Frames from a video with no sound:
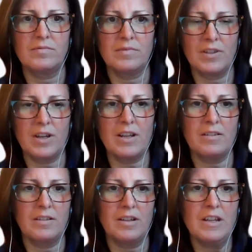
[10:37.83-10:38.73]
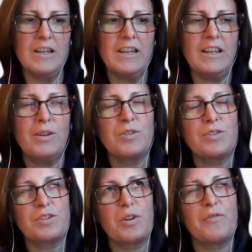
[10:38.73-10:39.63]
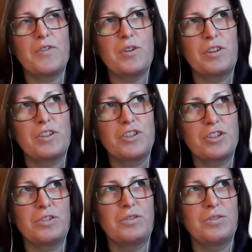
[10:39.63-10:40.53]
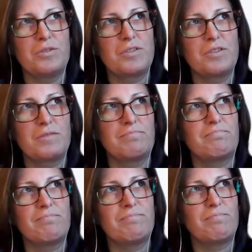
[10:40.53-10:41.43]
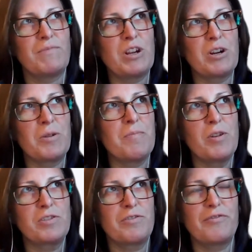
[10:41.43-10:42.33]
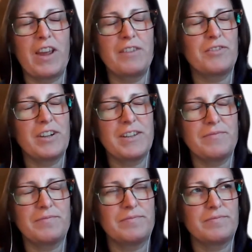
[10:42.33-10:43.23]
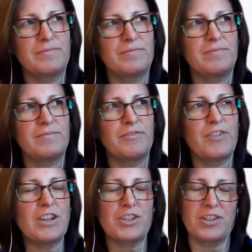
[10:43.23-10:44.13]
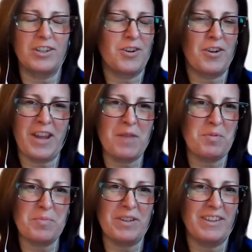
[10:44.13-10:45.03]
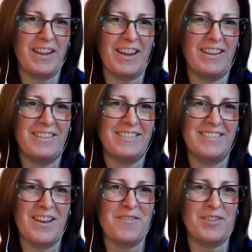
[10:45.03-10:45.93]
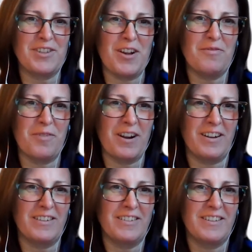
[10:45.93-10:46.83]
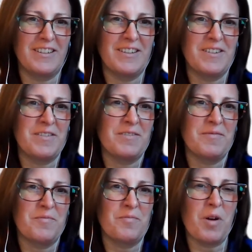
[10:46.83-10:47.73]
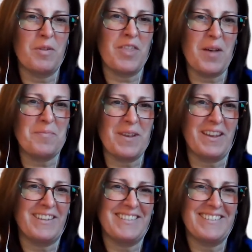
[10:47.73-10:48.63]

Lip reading: Got it. So if you could choose your most favorite feature or capability of the software, what would that be?